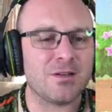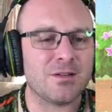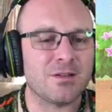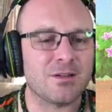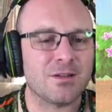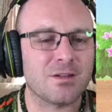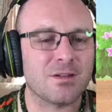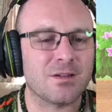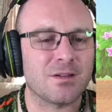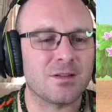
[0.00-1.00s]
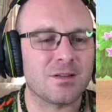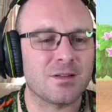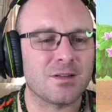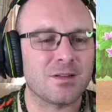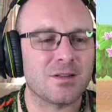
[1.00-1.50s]

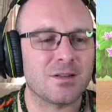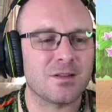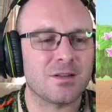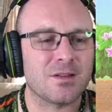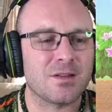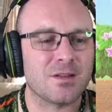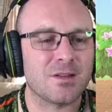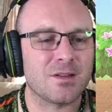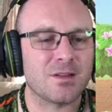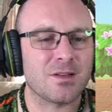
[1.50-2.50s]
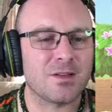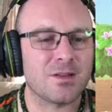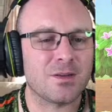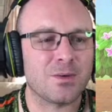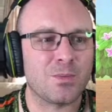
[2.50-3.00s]

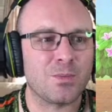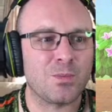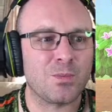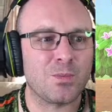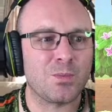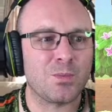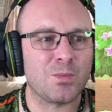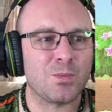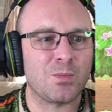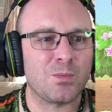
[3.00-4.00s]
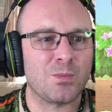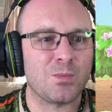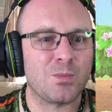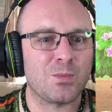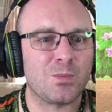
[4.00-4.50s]

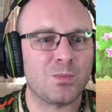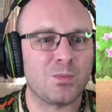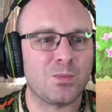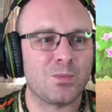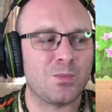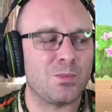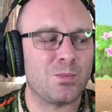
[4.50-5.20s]
Nothing is said.